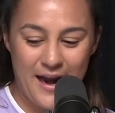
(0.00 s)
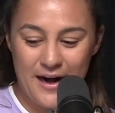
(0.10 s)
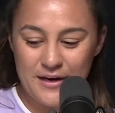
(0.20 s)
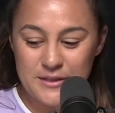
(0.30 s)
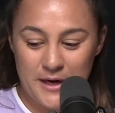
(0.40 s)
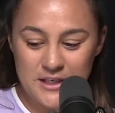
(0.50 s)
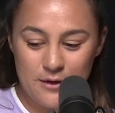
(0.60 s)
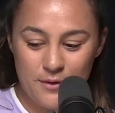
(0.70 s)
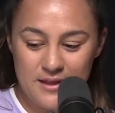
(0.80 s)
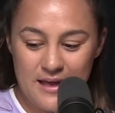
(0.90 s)
but
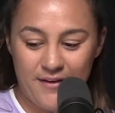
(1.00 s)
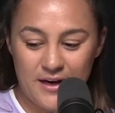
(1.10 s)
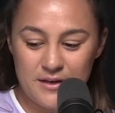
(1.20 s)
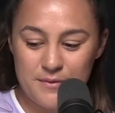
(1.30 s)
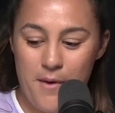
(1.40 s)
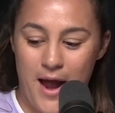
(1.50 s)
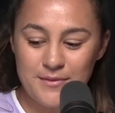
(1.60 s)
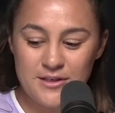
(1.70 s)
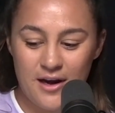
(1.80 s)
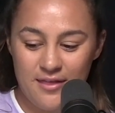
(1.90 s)
especially with having
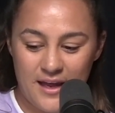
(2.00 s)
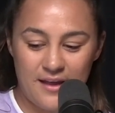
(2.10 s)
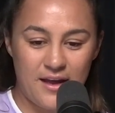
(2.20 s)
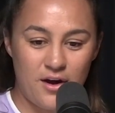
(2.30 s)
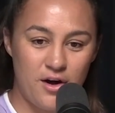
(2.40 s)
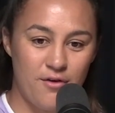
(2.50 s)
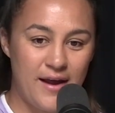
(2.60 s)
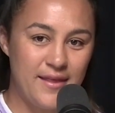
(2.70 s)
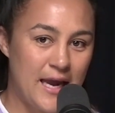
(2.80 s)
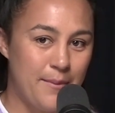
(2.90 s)
mimes there, I think they're going to
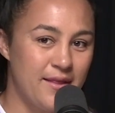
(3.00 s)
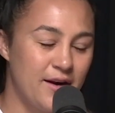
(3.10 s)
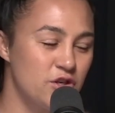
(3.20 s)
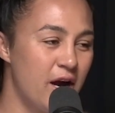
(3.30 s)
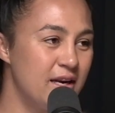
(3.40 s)
rein the game. And they